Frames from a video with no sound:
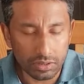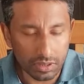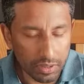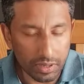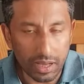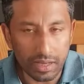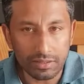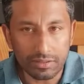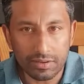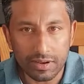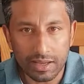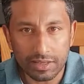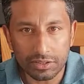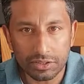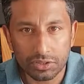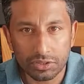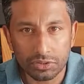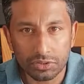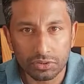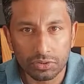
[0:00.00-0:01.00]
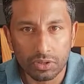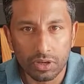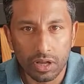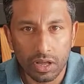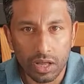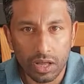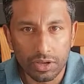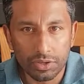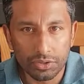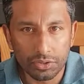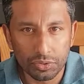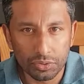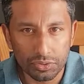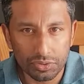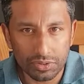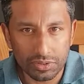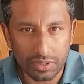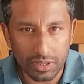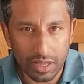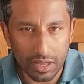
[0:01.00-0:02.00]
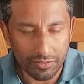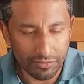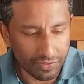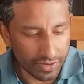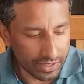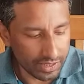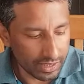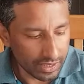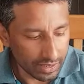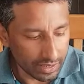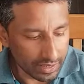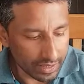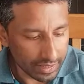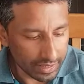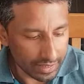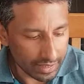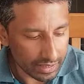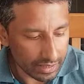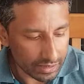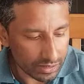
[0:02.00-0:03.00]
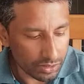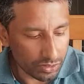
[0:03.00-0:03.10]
But I tried to use fresh ingredients.